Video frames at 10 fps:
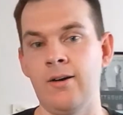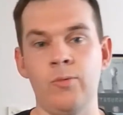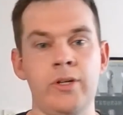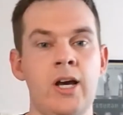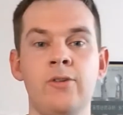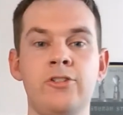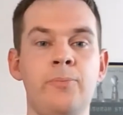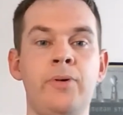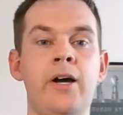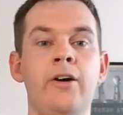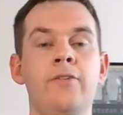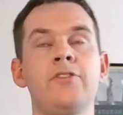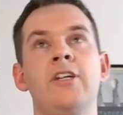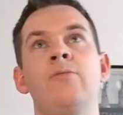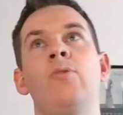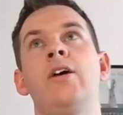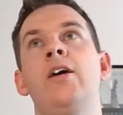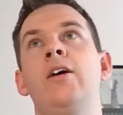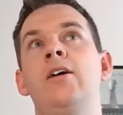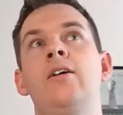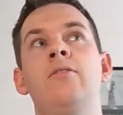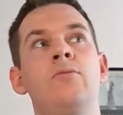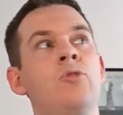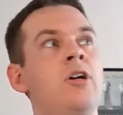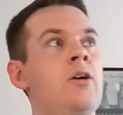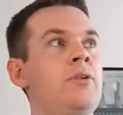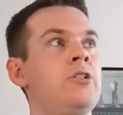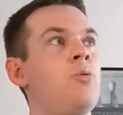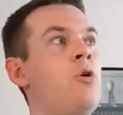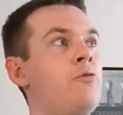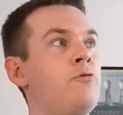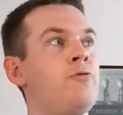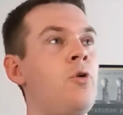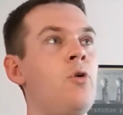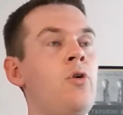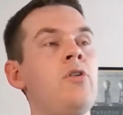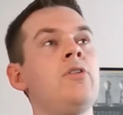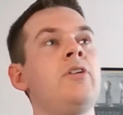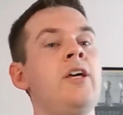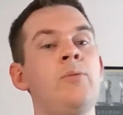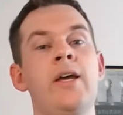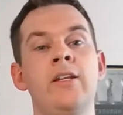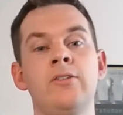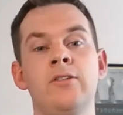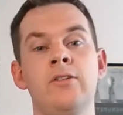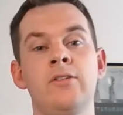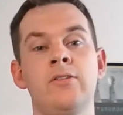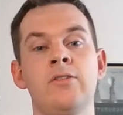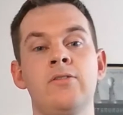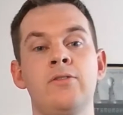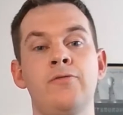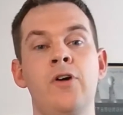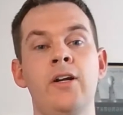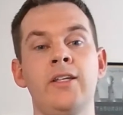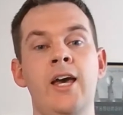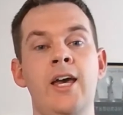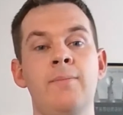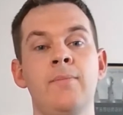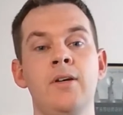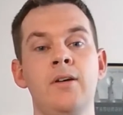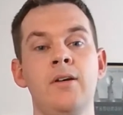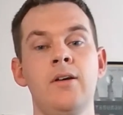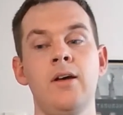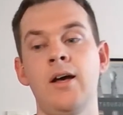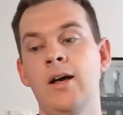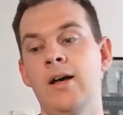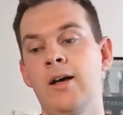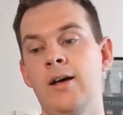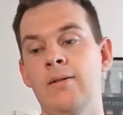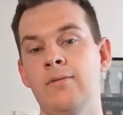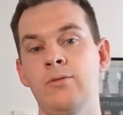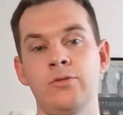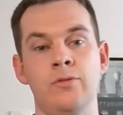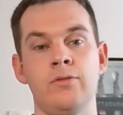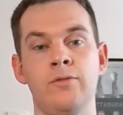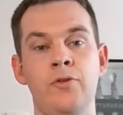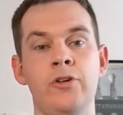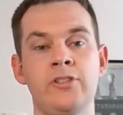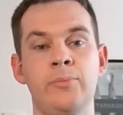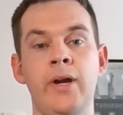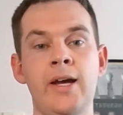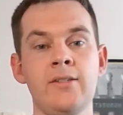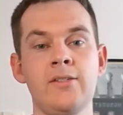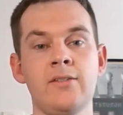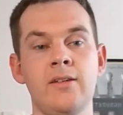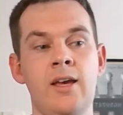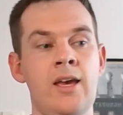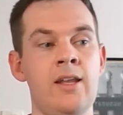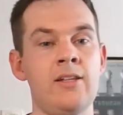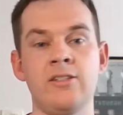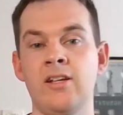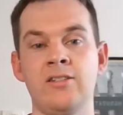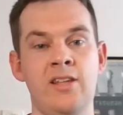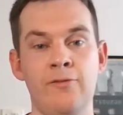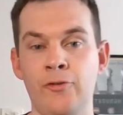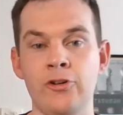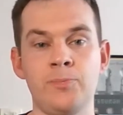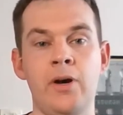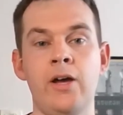we go into the playoffs, and what are we, 12-4, and we're heading to find a game to verse the Browns, and it's their first